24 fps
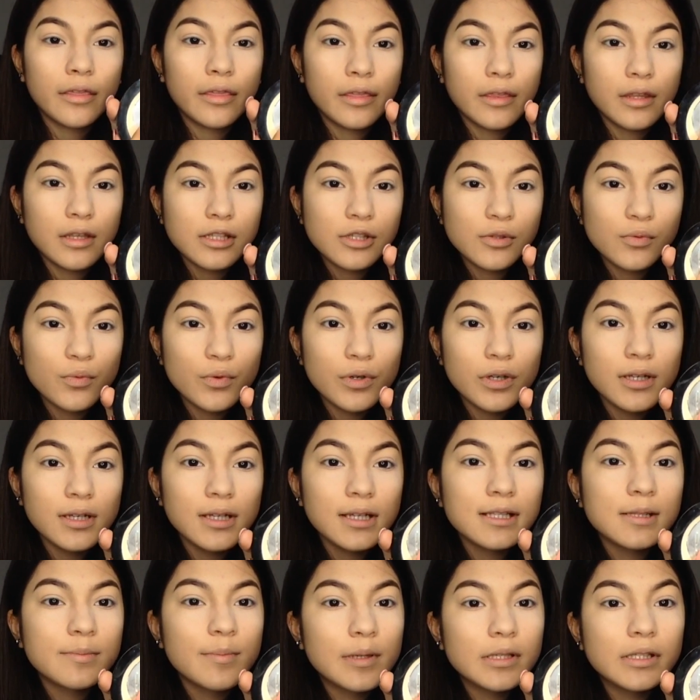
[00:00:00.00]
this one
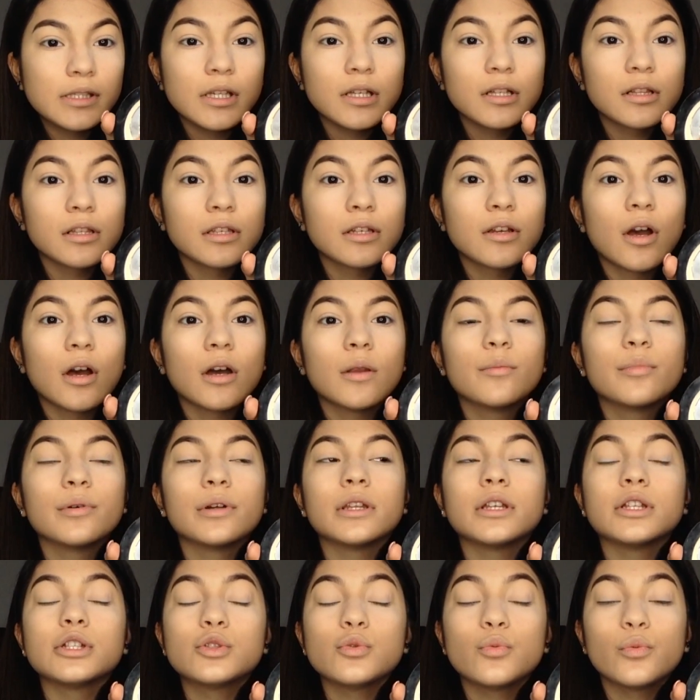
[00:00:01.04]
is basically gone,
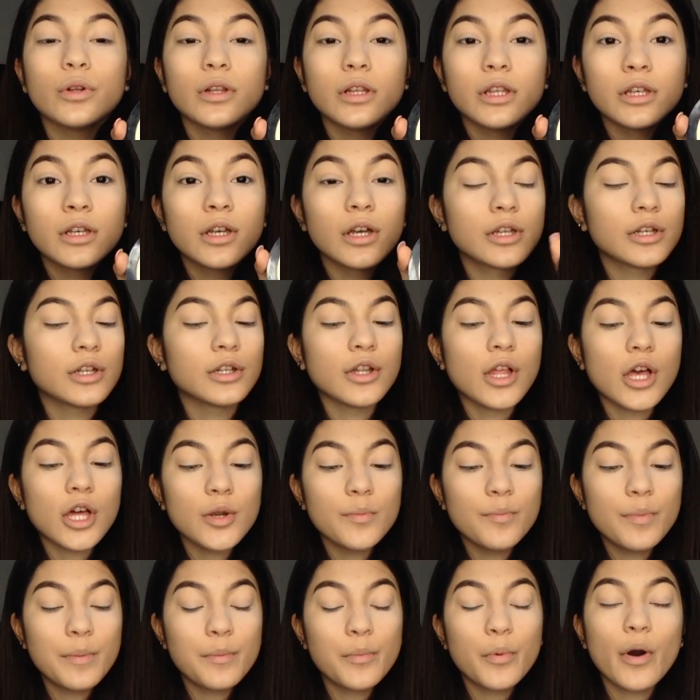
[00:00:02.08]
but it's really good. A lot
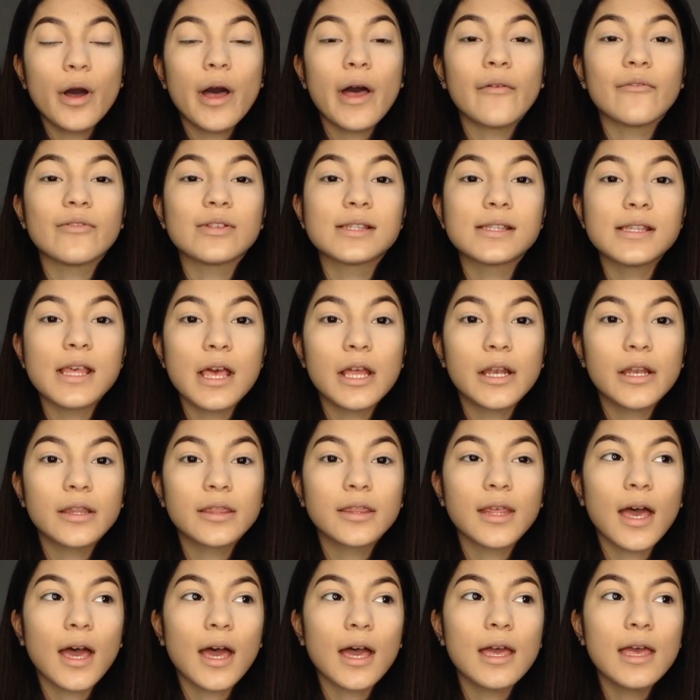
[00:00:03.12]
of people have said
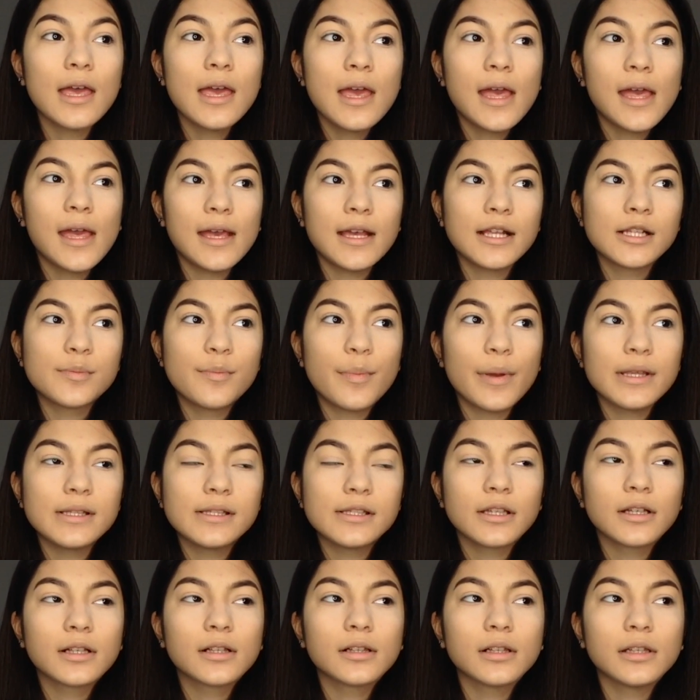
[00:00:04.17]
that it's
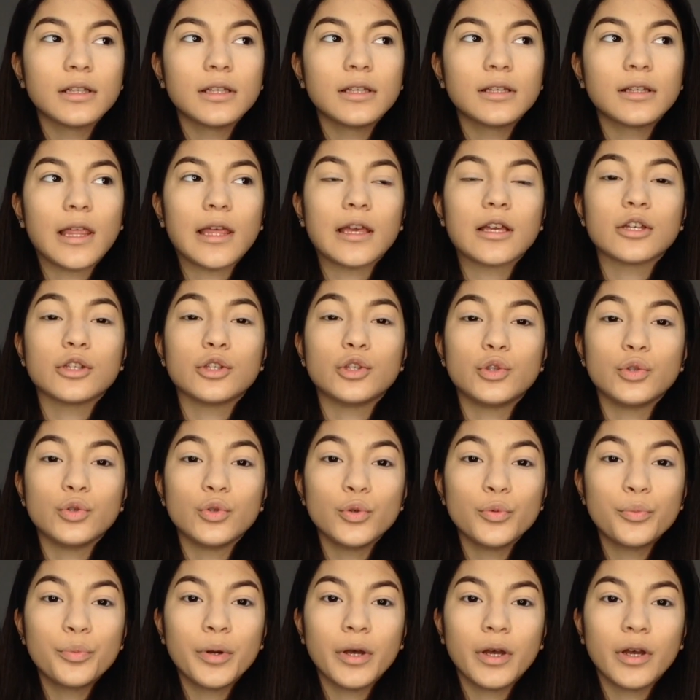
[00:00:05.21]
basically like a
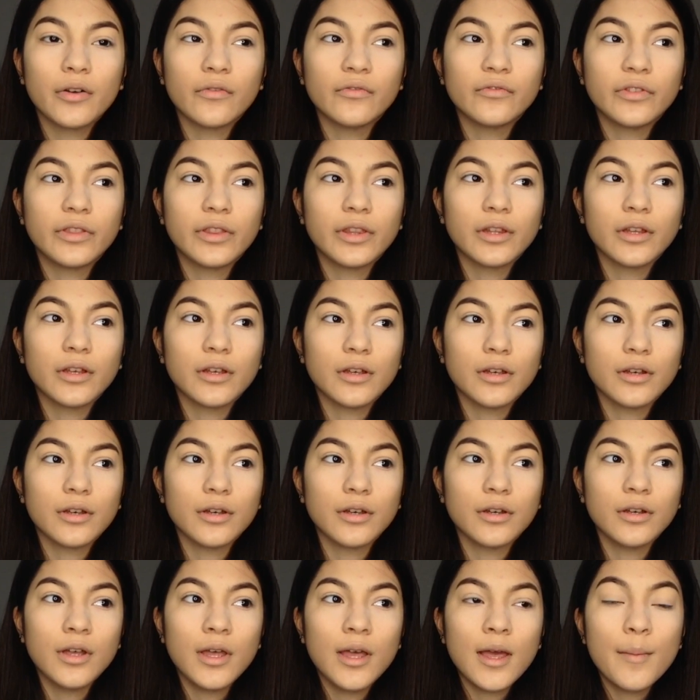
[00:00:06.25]
dupe of
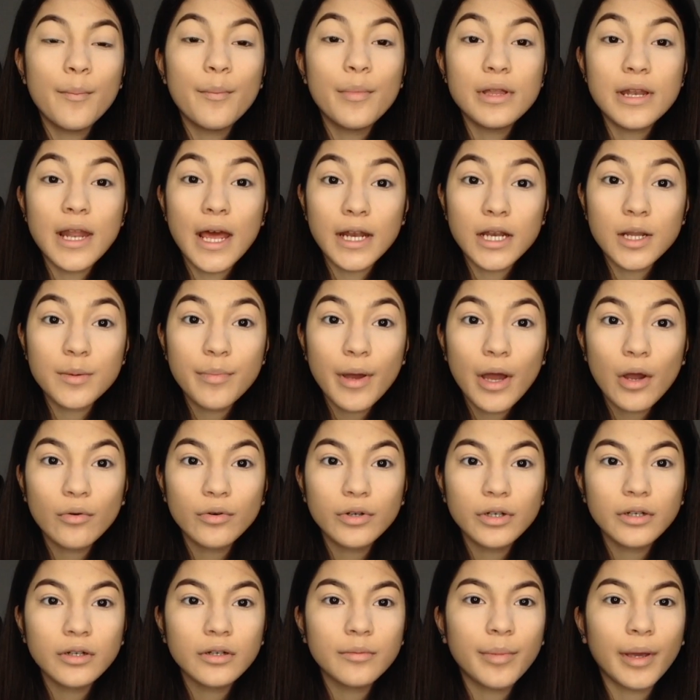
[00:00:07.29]
the banana
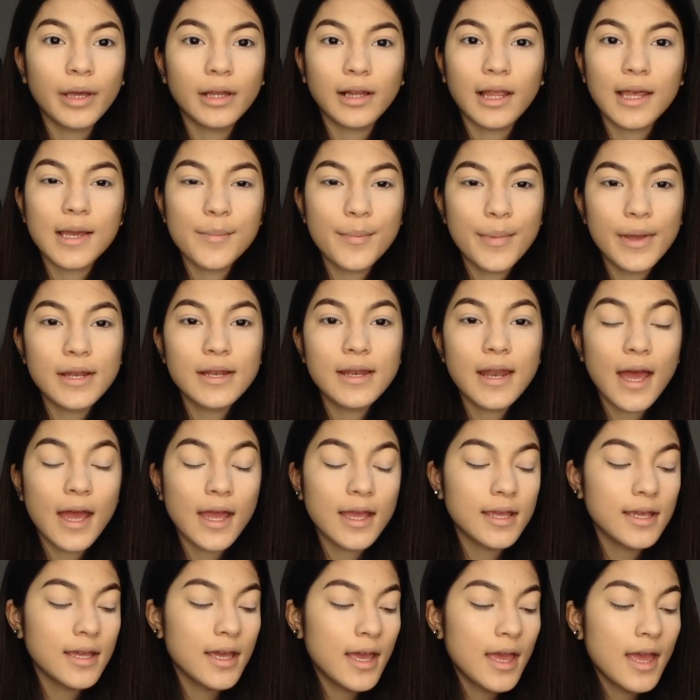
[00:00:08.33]
powder by like Ben
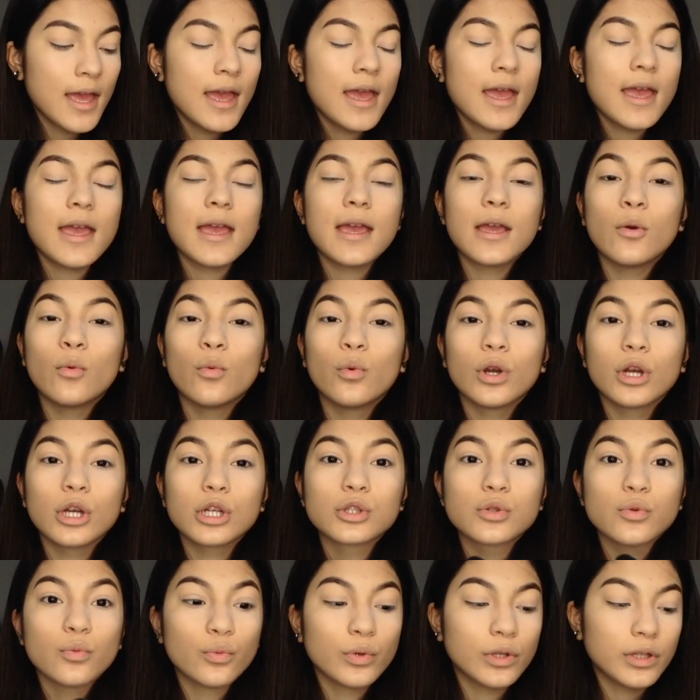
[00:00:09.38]
Nye. It
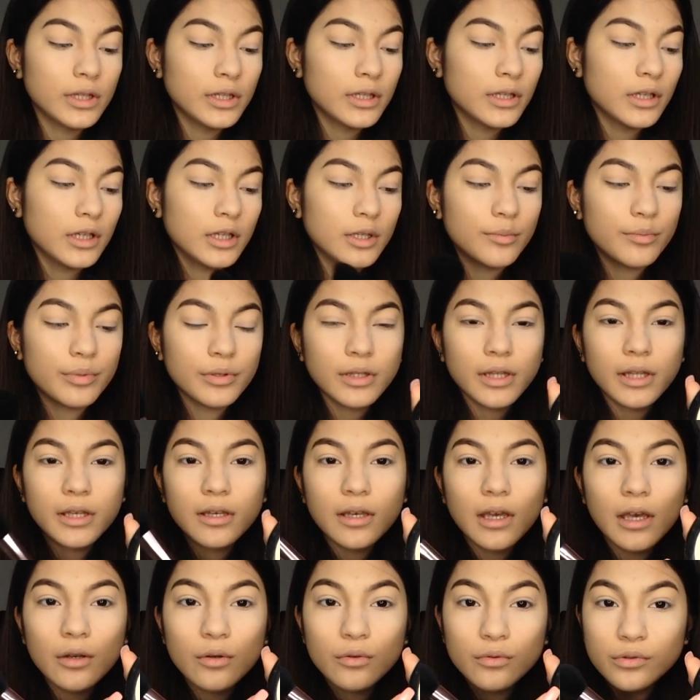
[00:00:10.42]
works really good, but
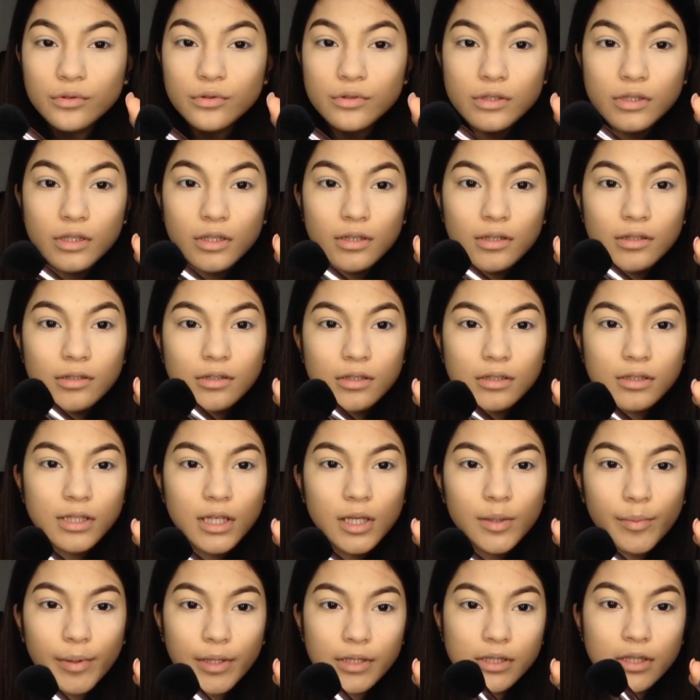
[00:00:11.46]
like I don't use it because it's
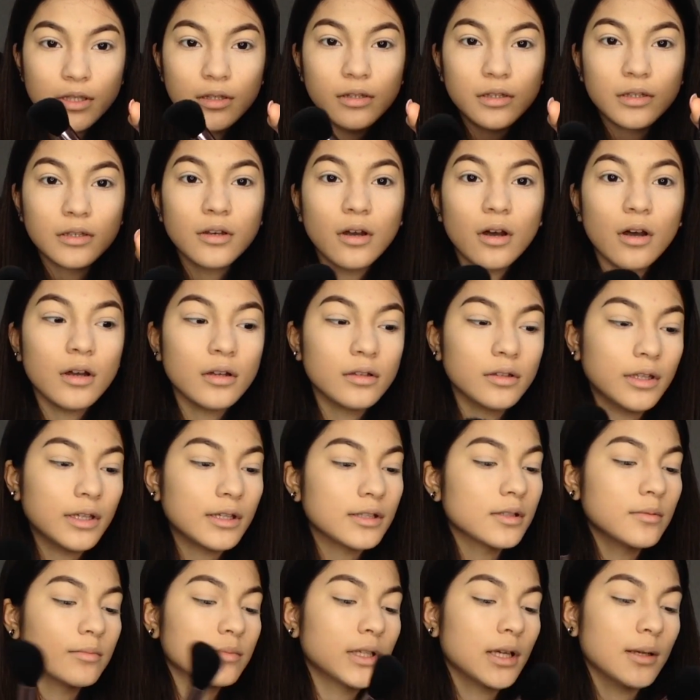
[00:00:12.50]
like basically gone.
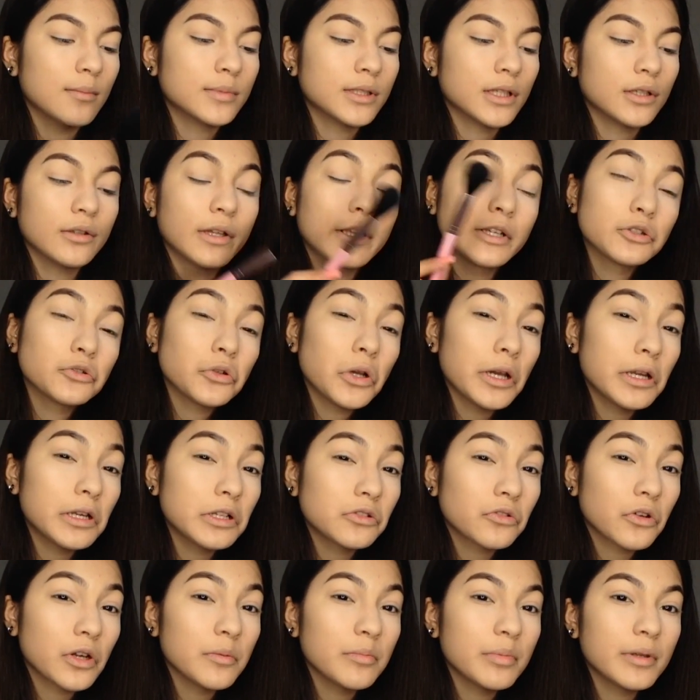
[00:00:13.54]
Like sometimes I'll like try to
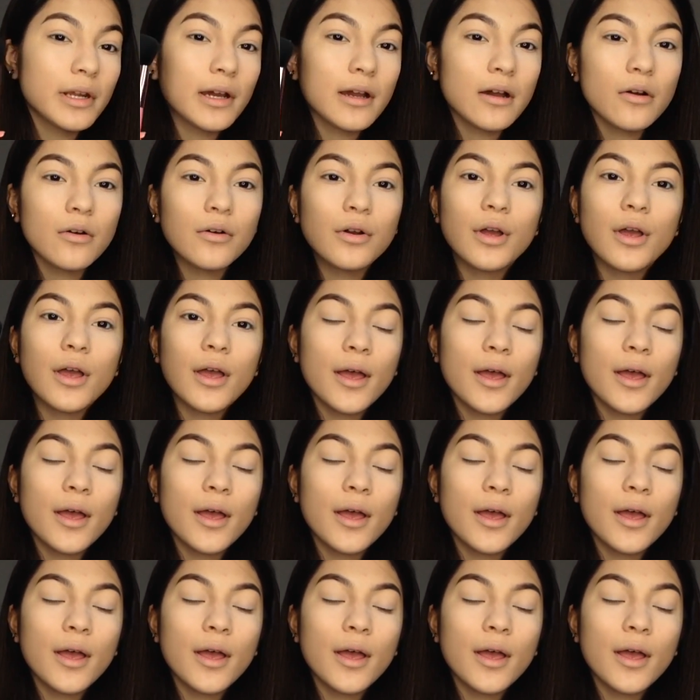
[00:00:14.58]
scrape it out,